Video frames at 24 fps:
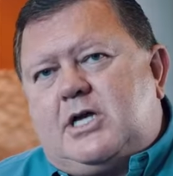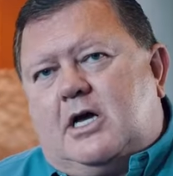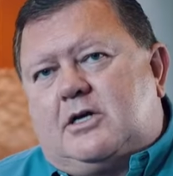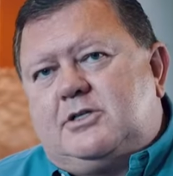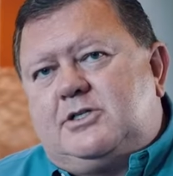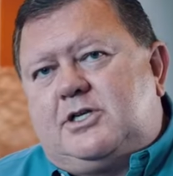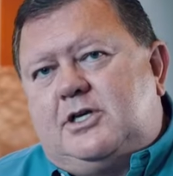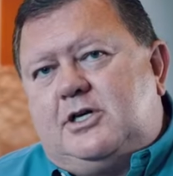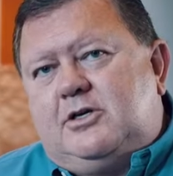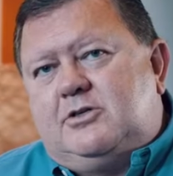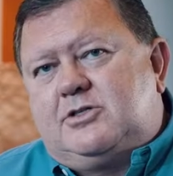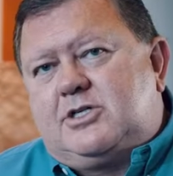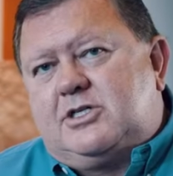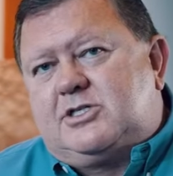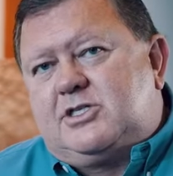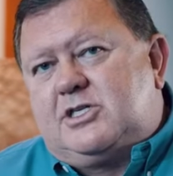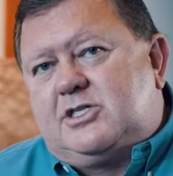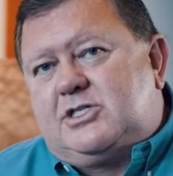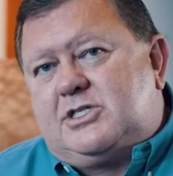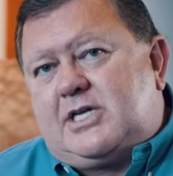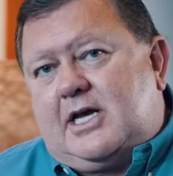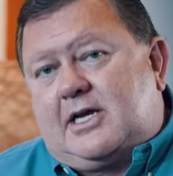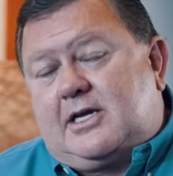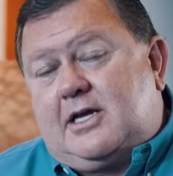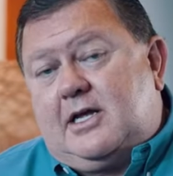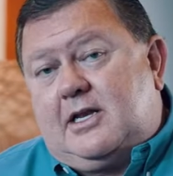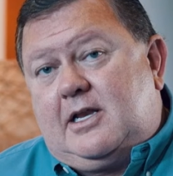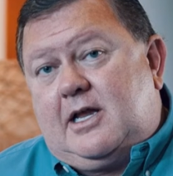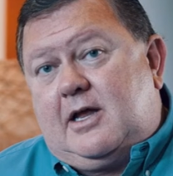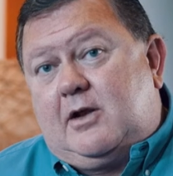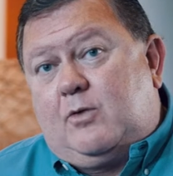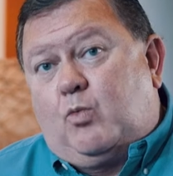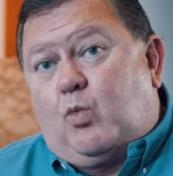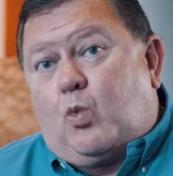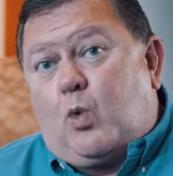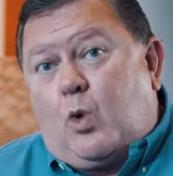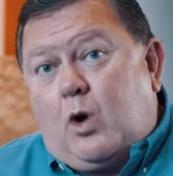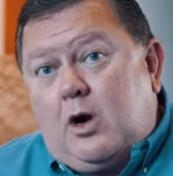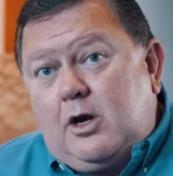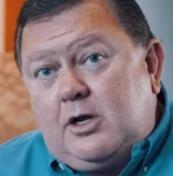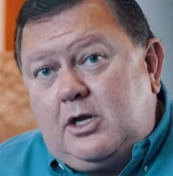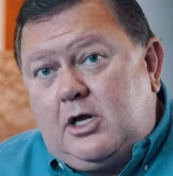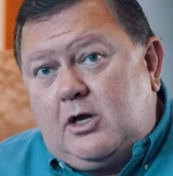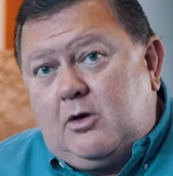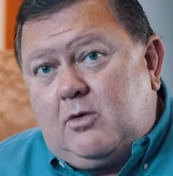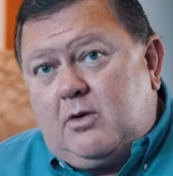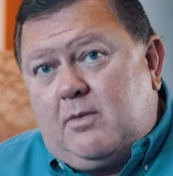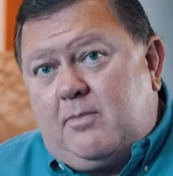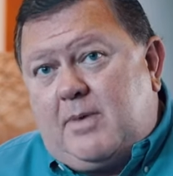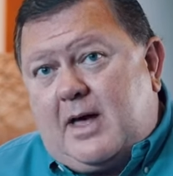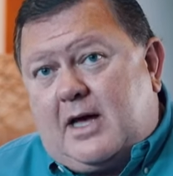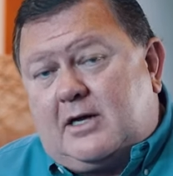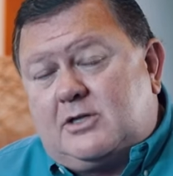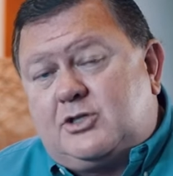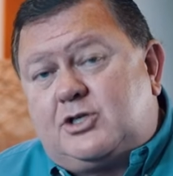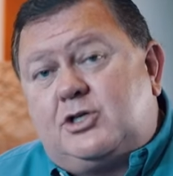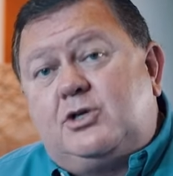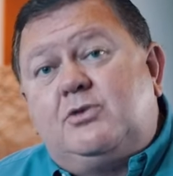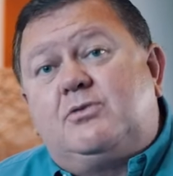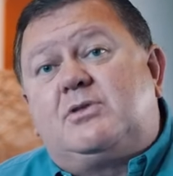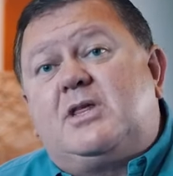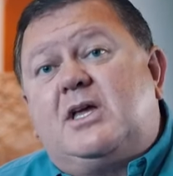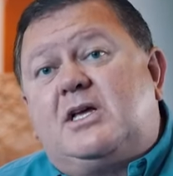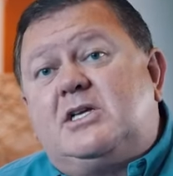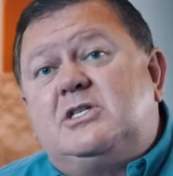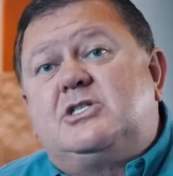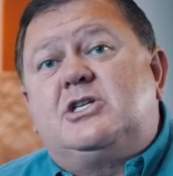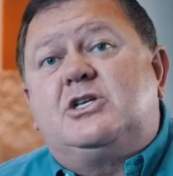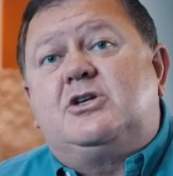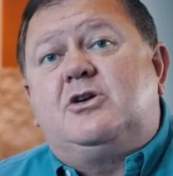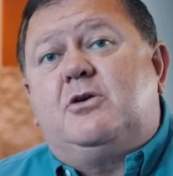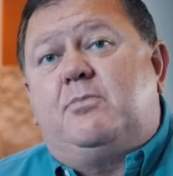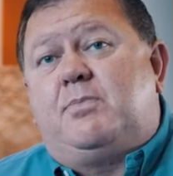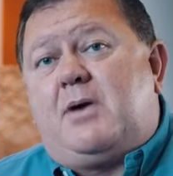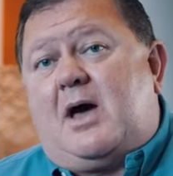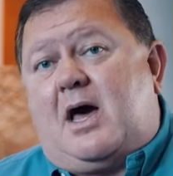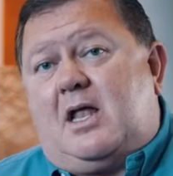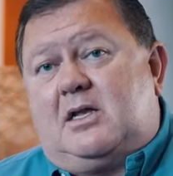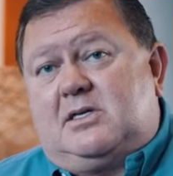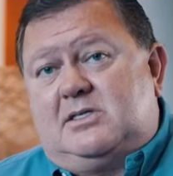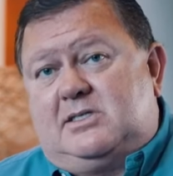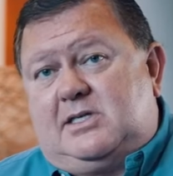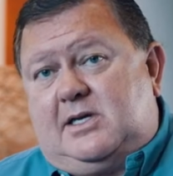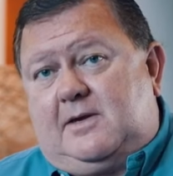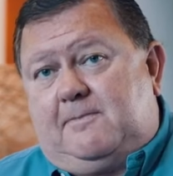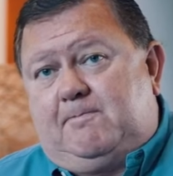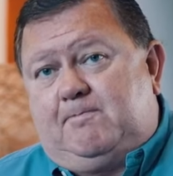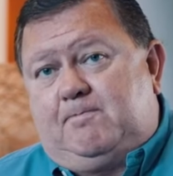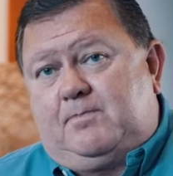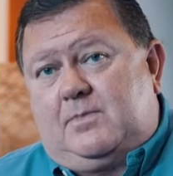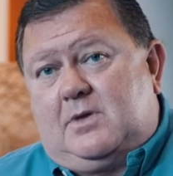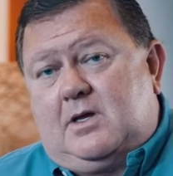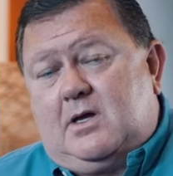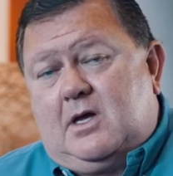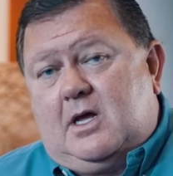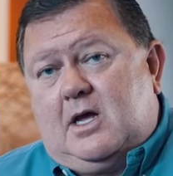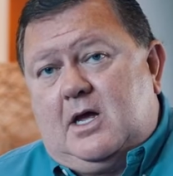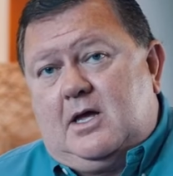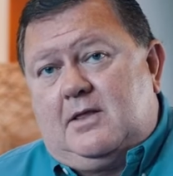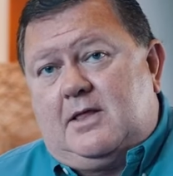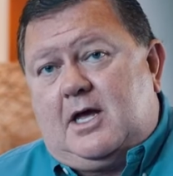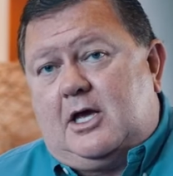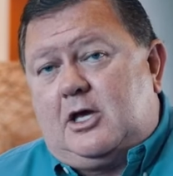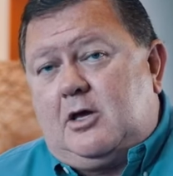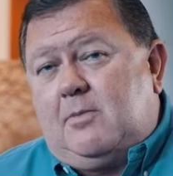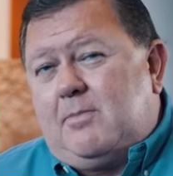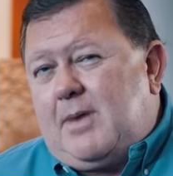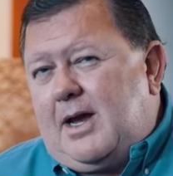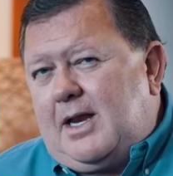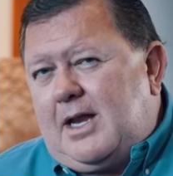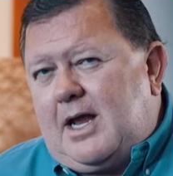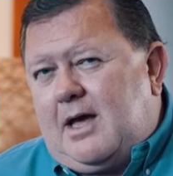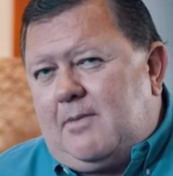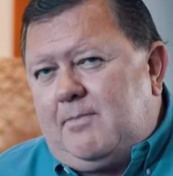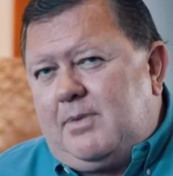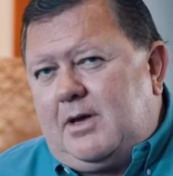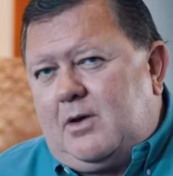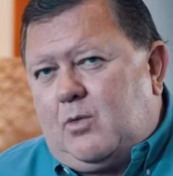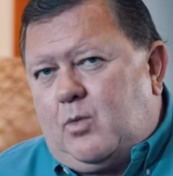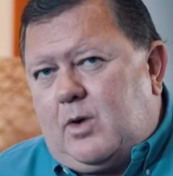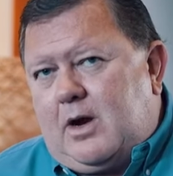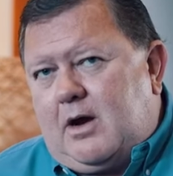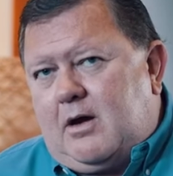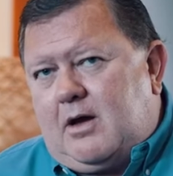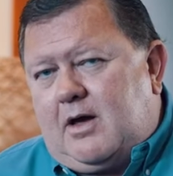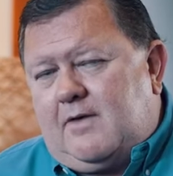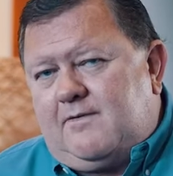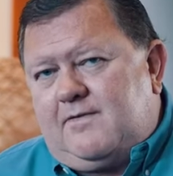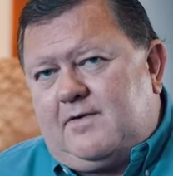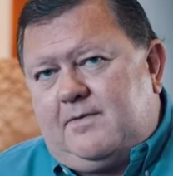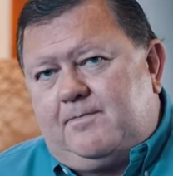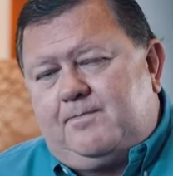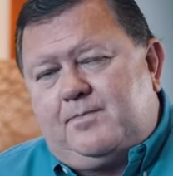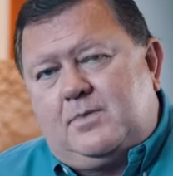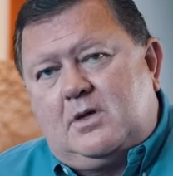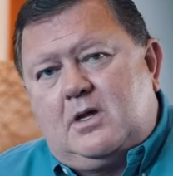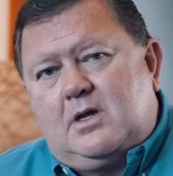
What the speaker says: to talk to you just a second and warn you about two things in your policy that you may not be aware of.